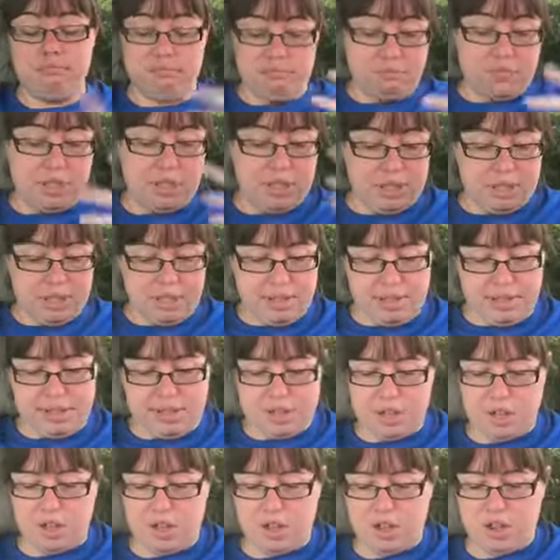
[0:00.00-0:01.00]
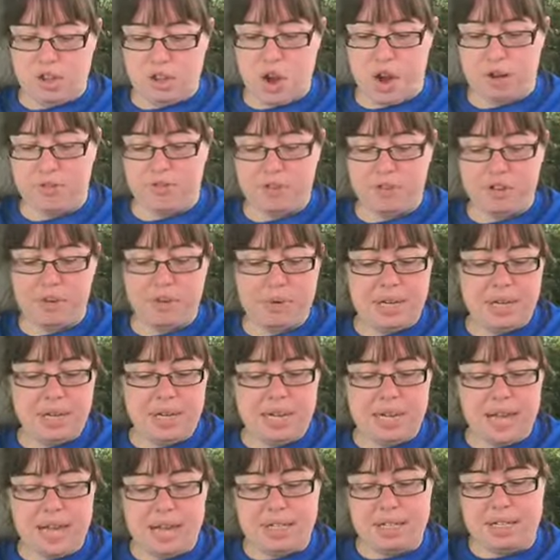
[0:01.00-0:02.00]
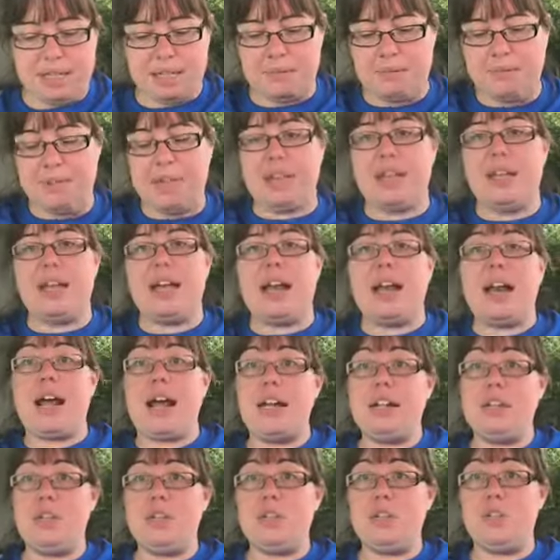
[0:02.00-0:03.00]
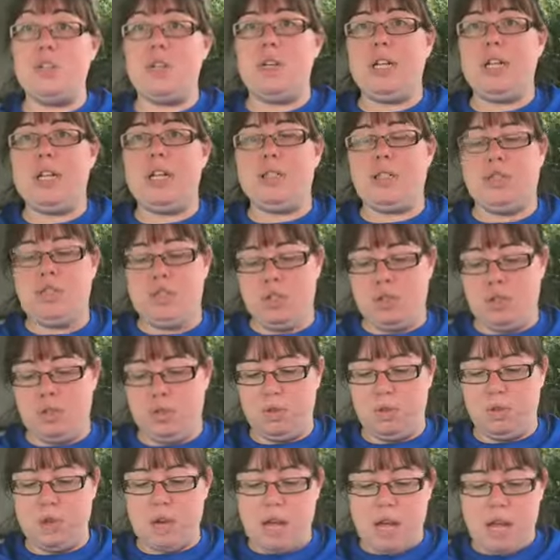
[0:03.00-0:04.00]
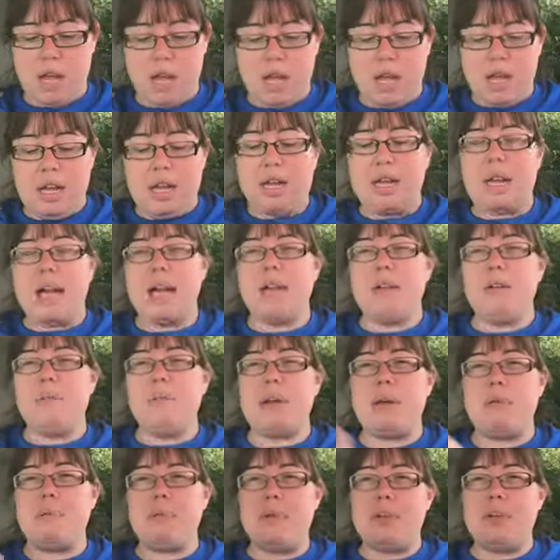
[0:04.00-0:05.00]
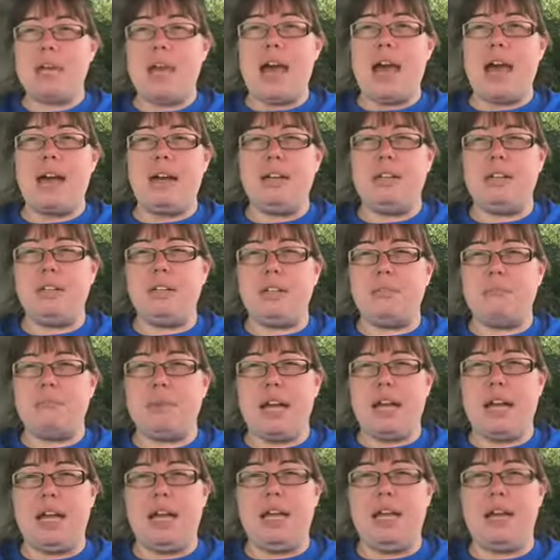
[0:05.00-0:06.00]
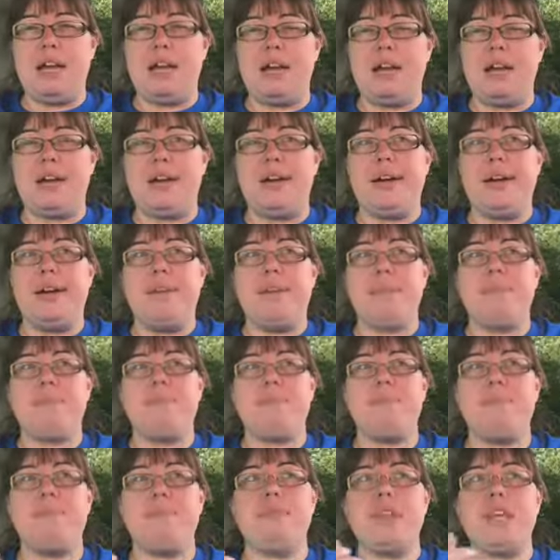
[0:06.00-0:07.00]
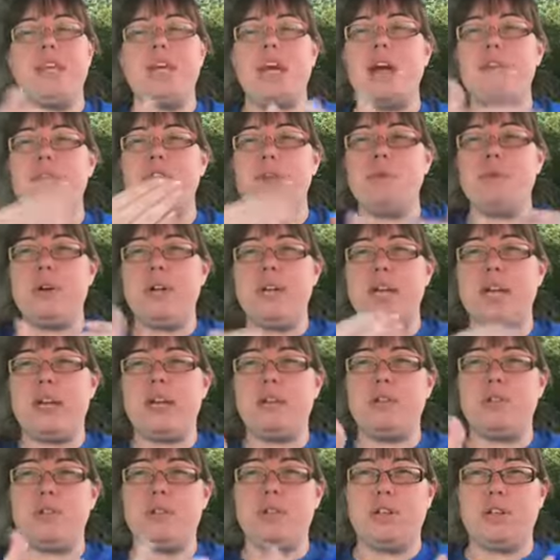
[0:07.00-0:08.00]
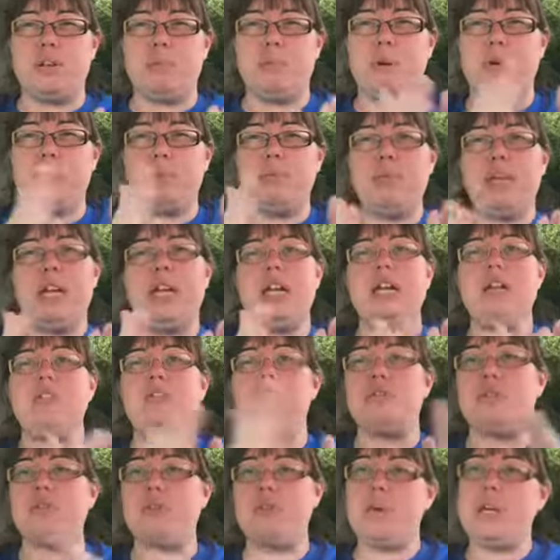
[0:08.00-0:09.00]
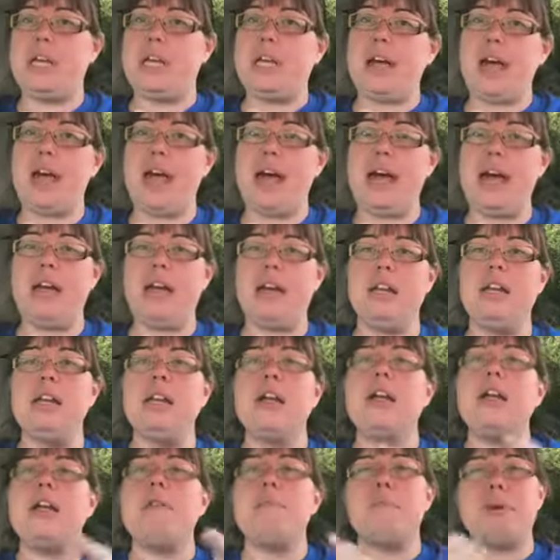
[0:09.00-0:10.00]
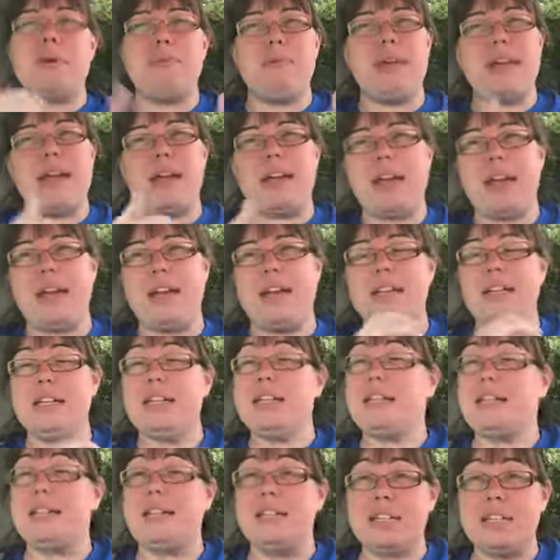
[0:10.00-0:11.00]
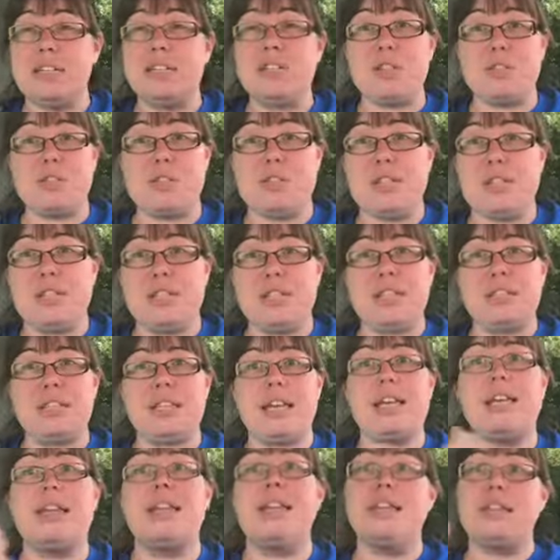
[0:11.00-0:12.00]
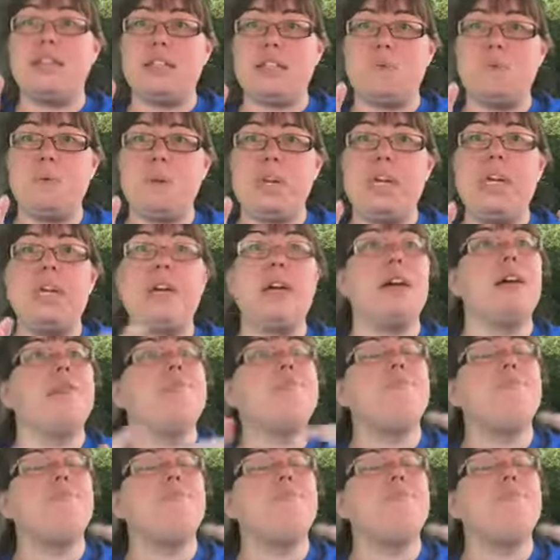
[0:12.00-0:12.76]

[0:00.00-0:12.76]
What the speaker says: was a good thought for me, and something that I do need to kind of maybe add into my, like every week I do a little bit of planning for the week ahead. Maybe I kind of need to list those things, like this week